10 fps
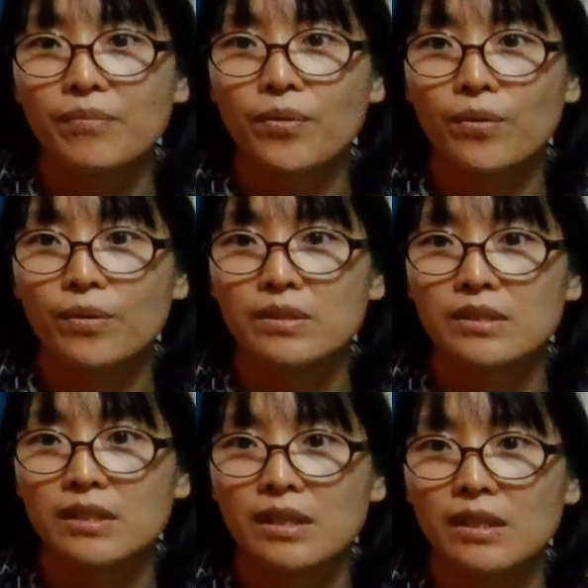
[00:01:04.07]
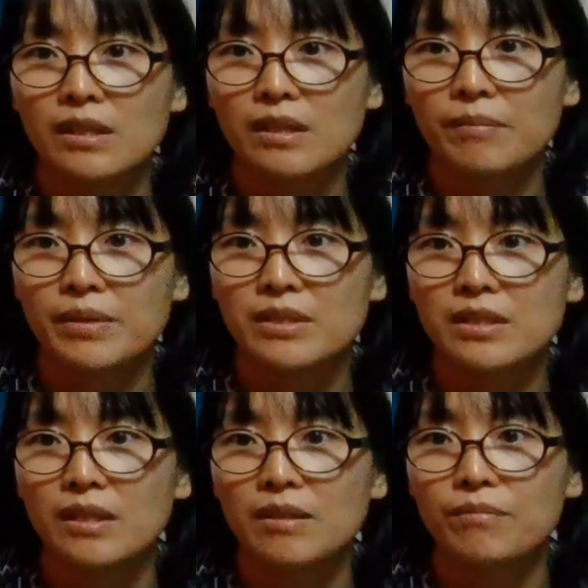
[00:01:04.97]
focusing image
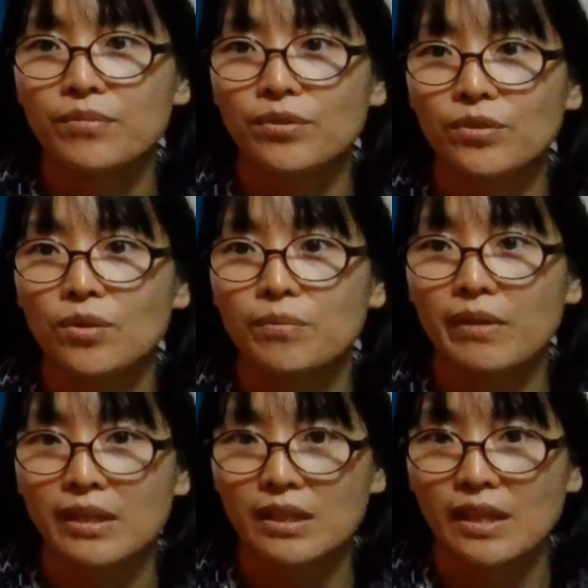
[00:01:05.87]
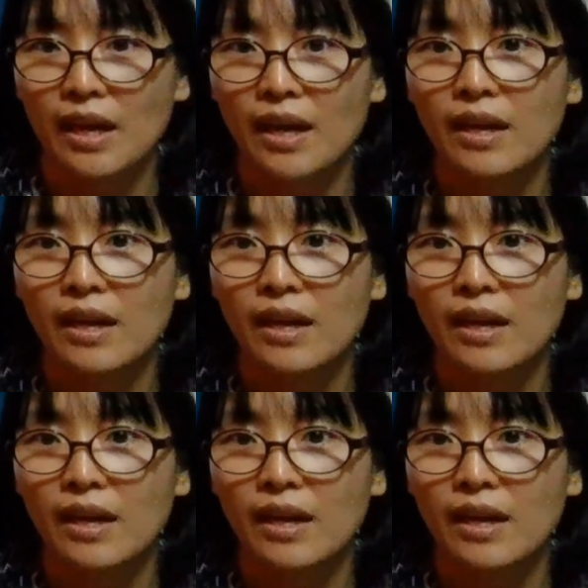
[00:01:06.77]
in front of retina.